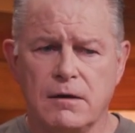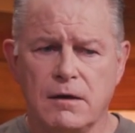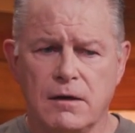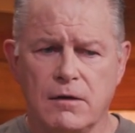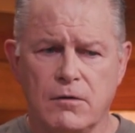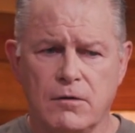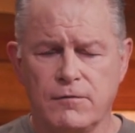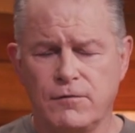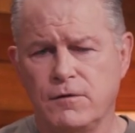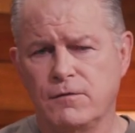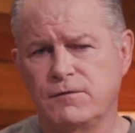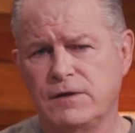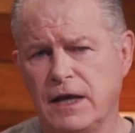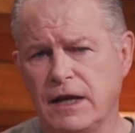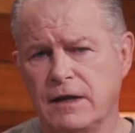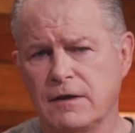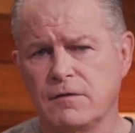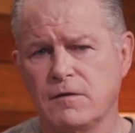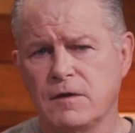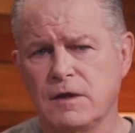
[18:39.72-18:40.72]
or if you've
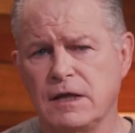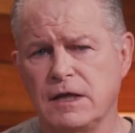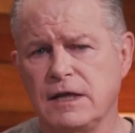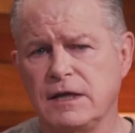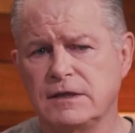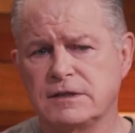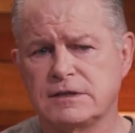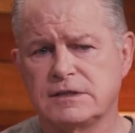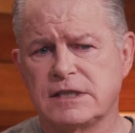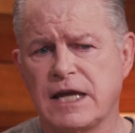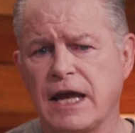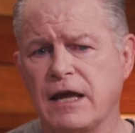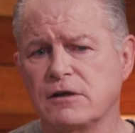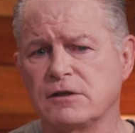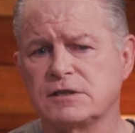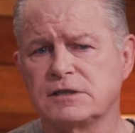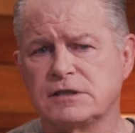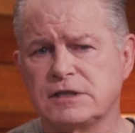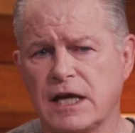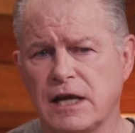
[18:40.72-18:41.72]
taken the scale
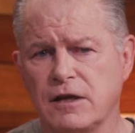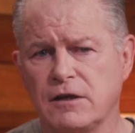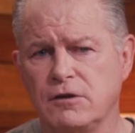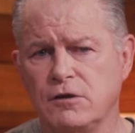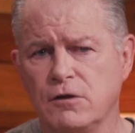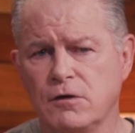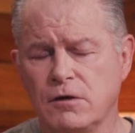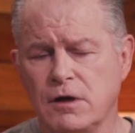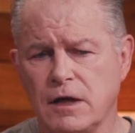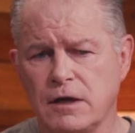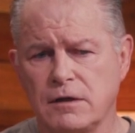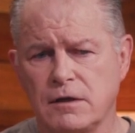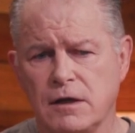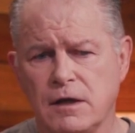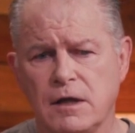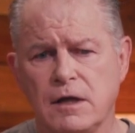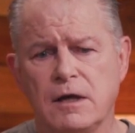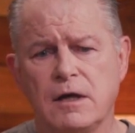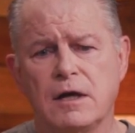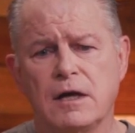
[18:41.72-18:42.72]
set unit
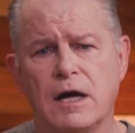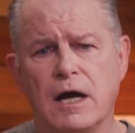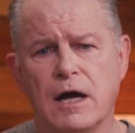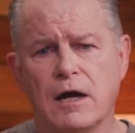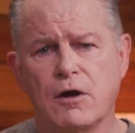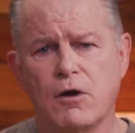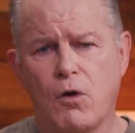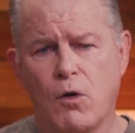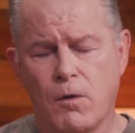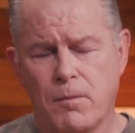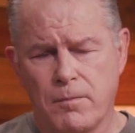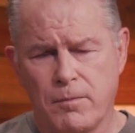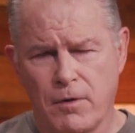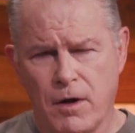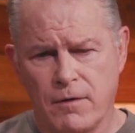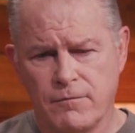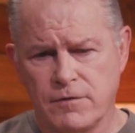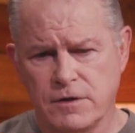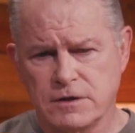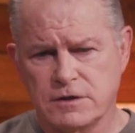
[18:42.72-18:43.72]

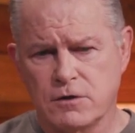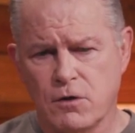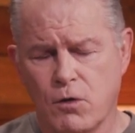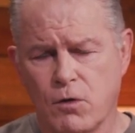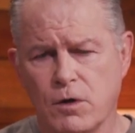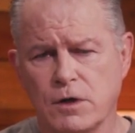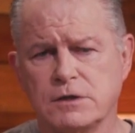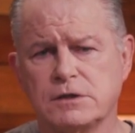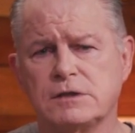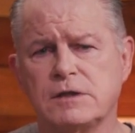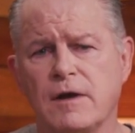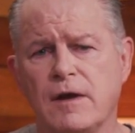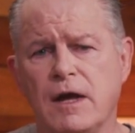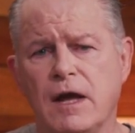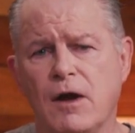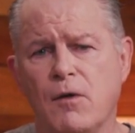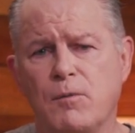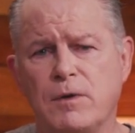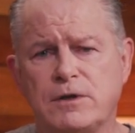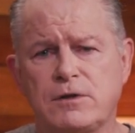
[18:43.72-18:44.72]
of this course,
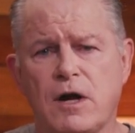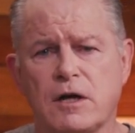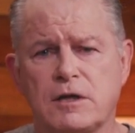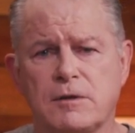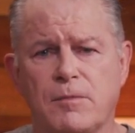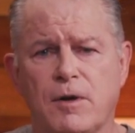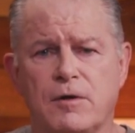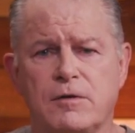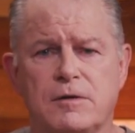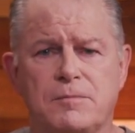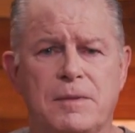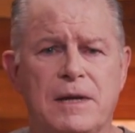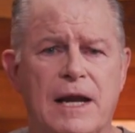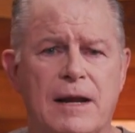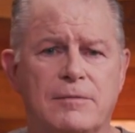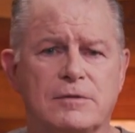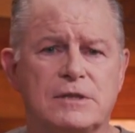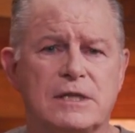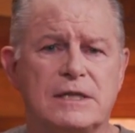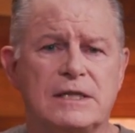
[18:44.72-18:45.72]
we talked about being
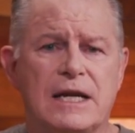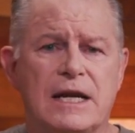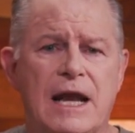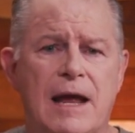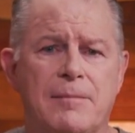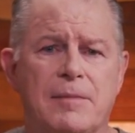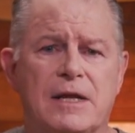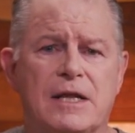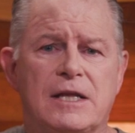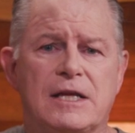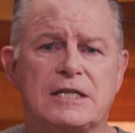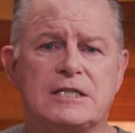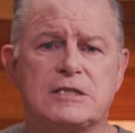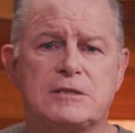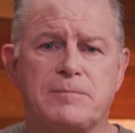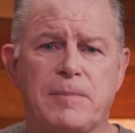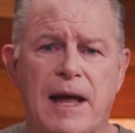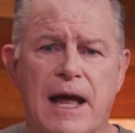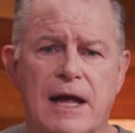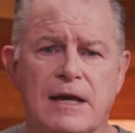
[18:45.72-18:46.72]
able to dynamically
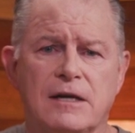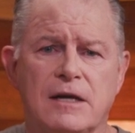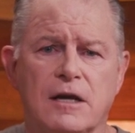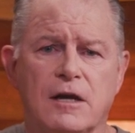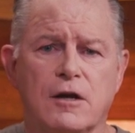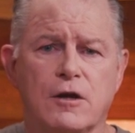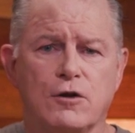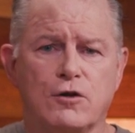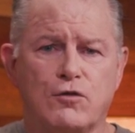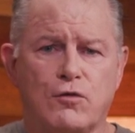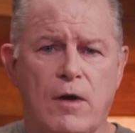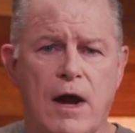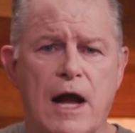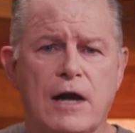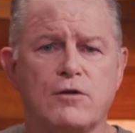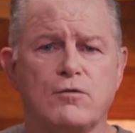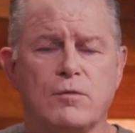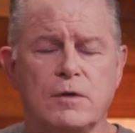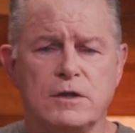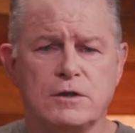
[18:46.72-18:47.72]
expand and
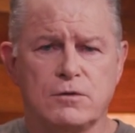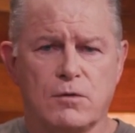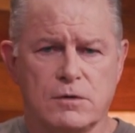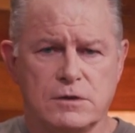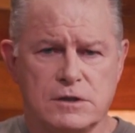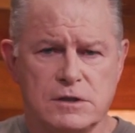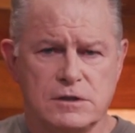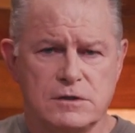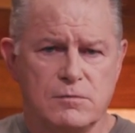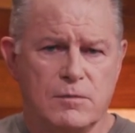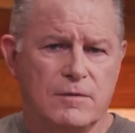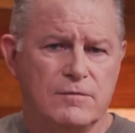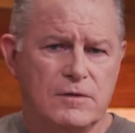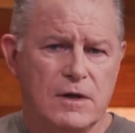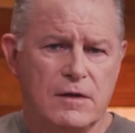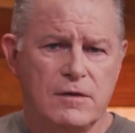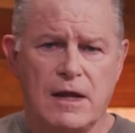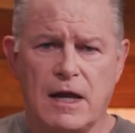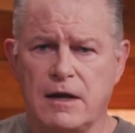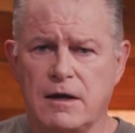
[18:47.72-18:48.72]
contract resources. And we've
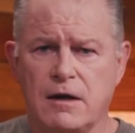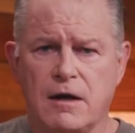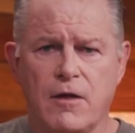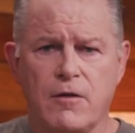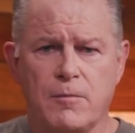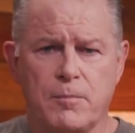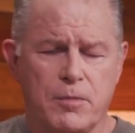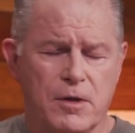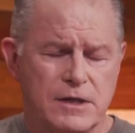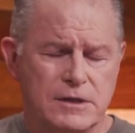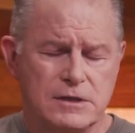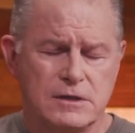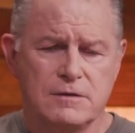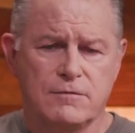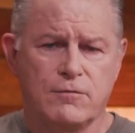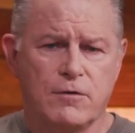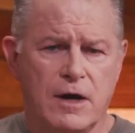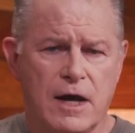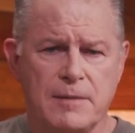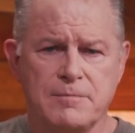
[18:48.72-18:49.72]
done that in other places
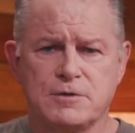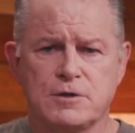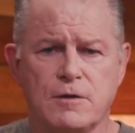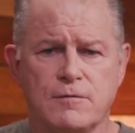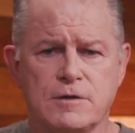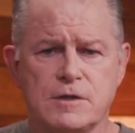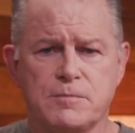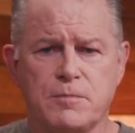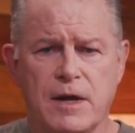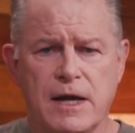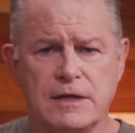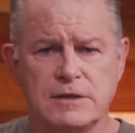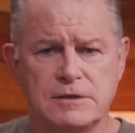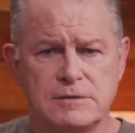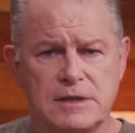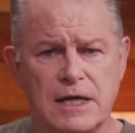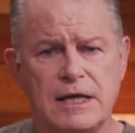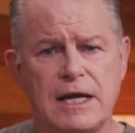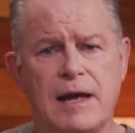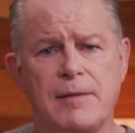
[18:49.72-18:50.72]
for app service plans,
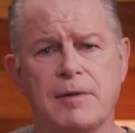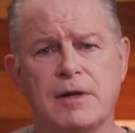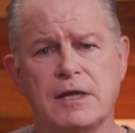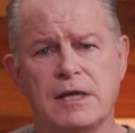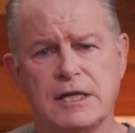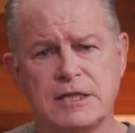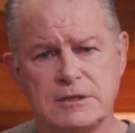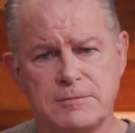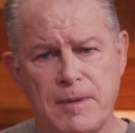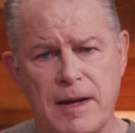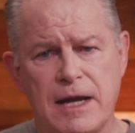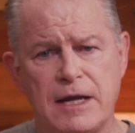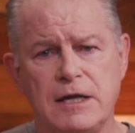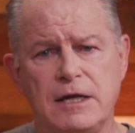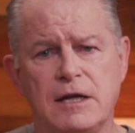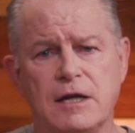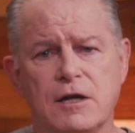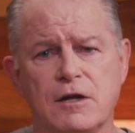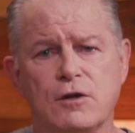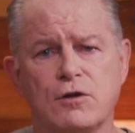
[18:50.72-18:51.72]
dynamically
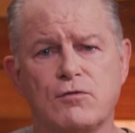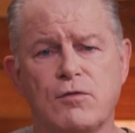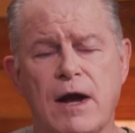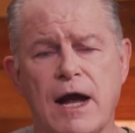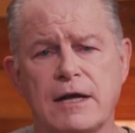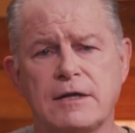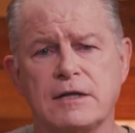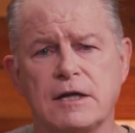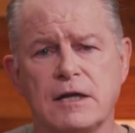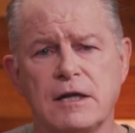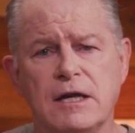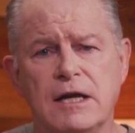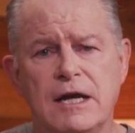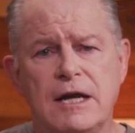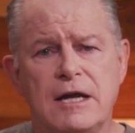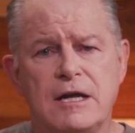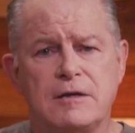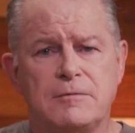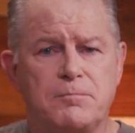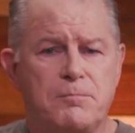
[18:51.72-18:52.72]
expanding and contracting
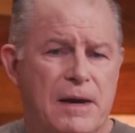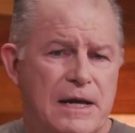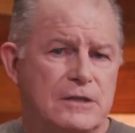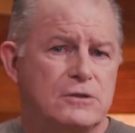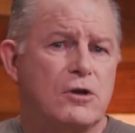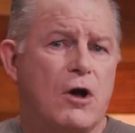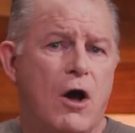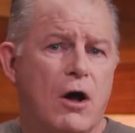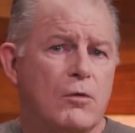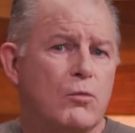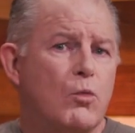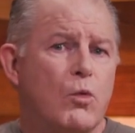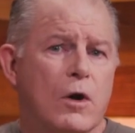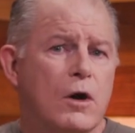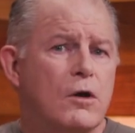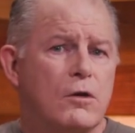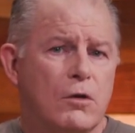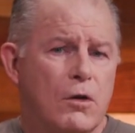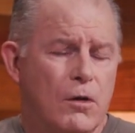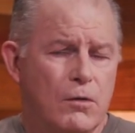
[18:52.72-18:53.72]
based on
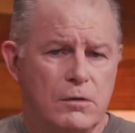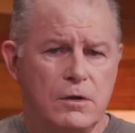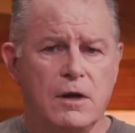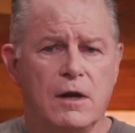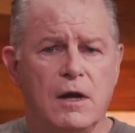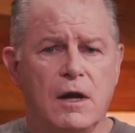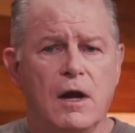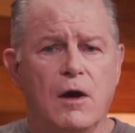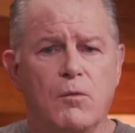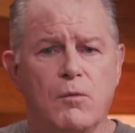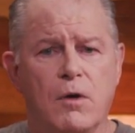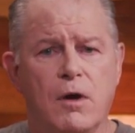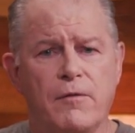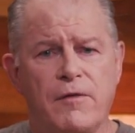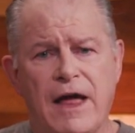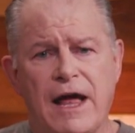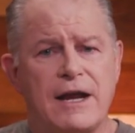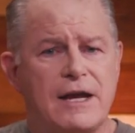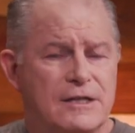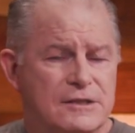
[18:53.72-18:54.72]
workload. Well,
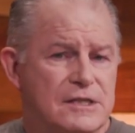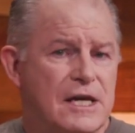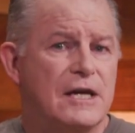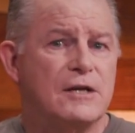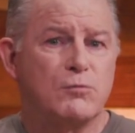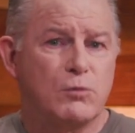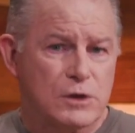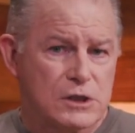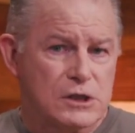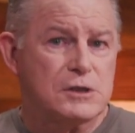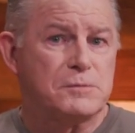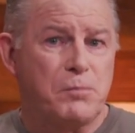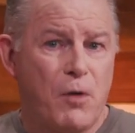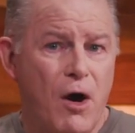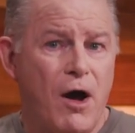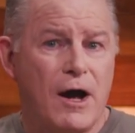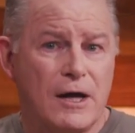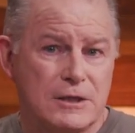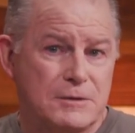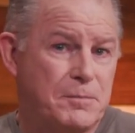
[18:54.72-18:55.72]
that is a
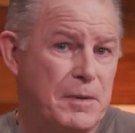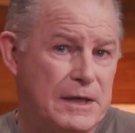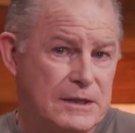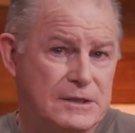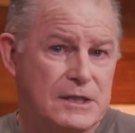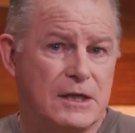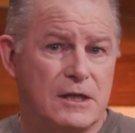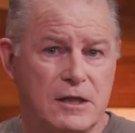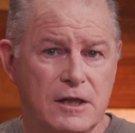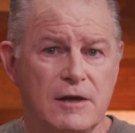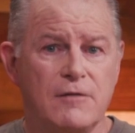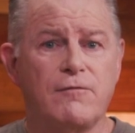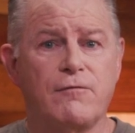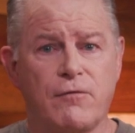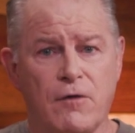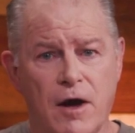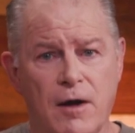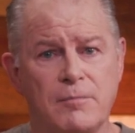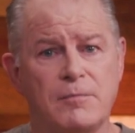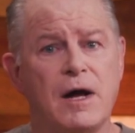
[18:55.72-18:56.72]
response basically
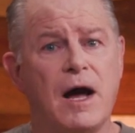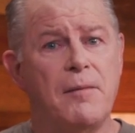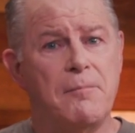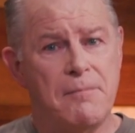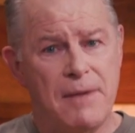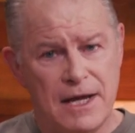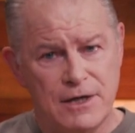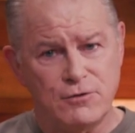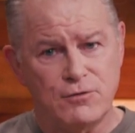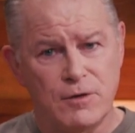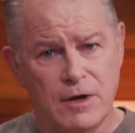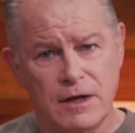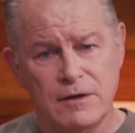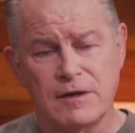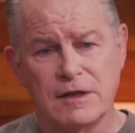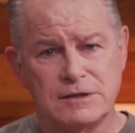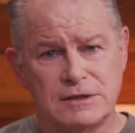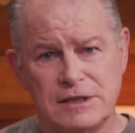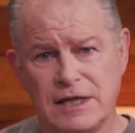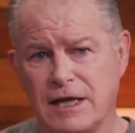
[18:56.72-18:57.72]
from a metric
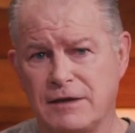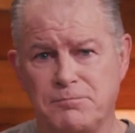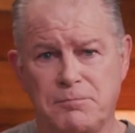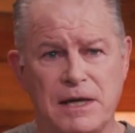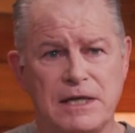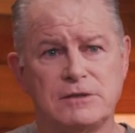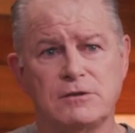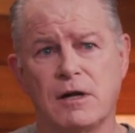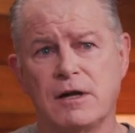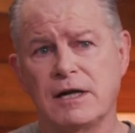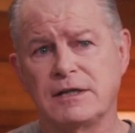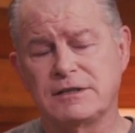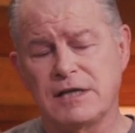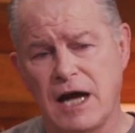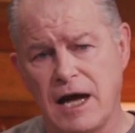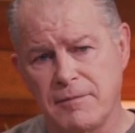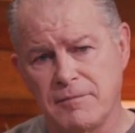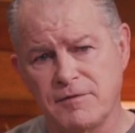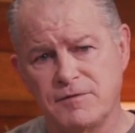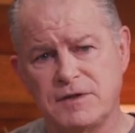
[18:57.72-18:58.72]
that said based on a
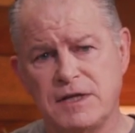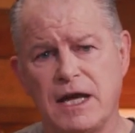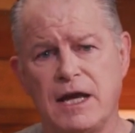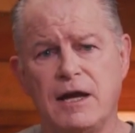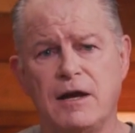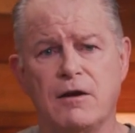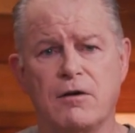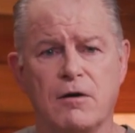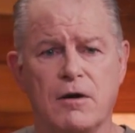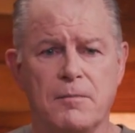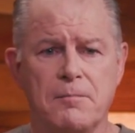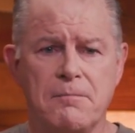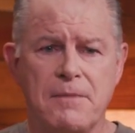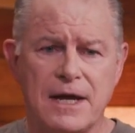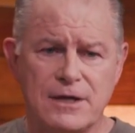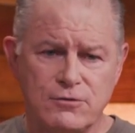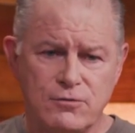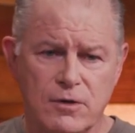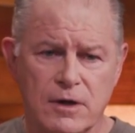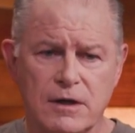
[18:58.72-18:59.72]
time of day or a
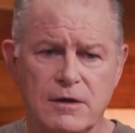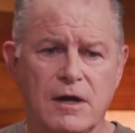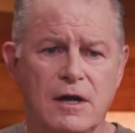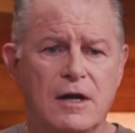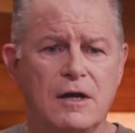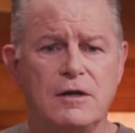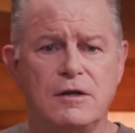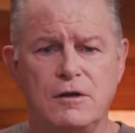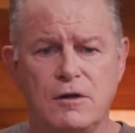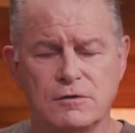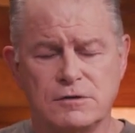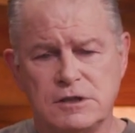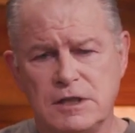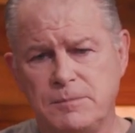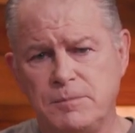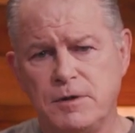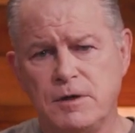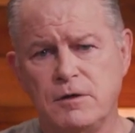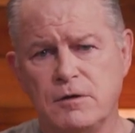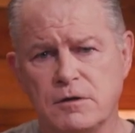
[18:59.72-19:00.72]
metric,
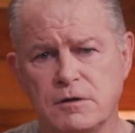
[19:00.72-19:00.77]
CPU